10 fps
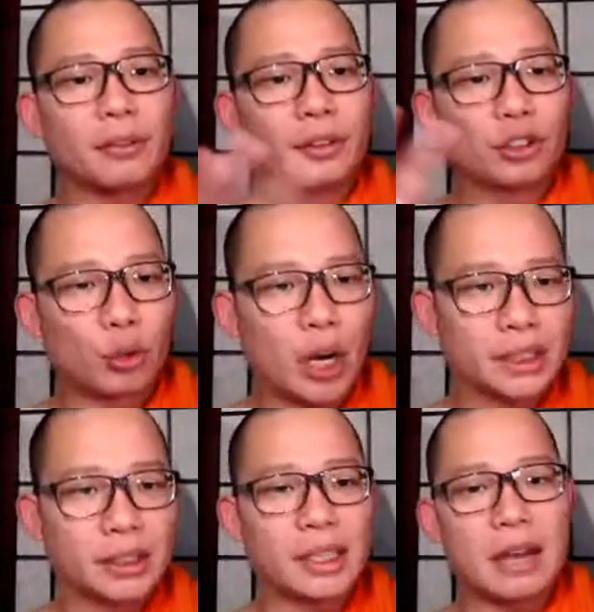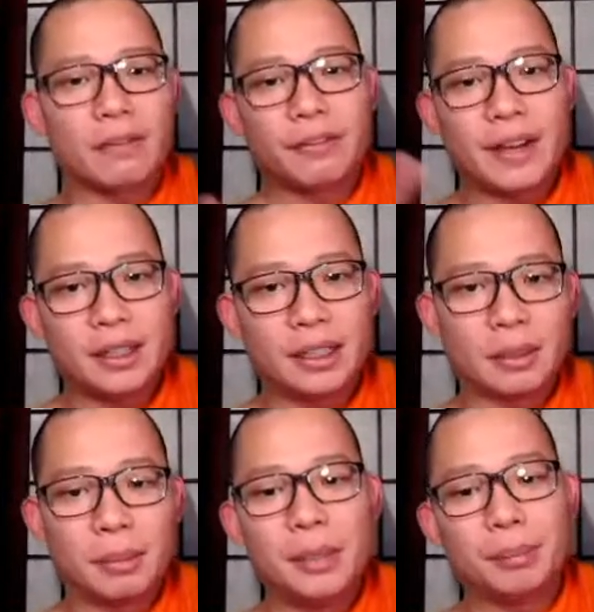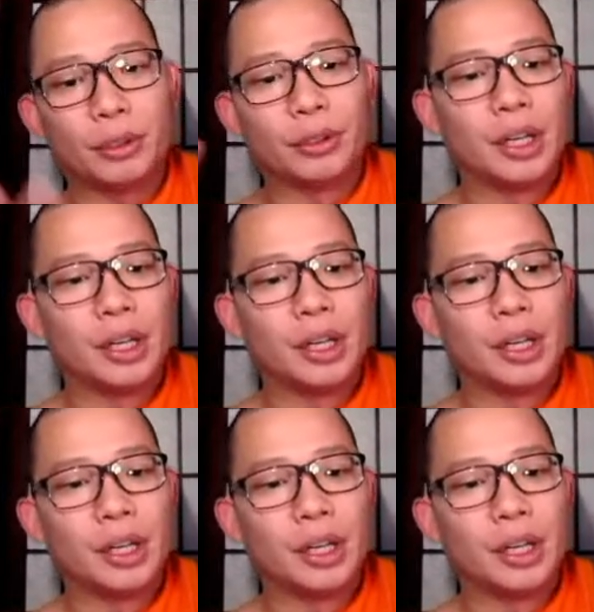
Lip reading: trust and faith in the people,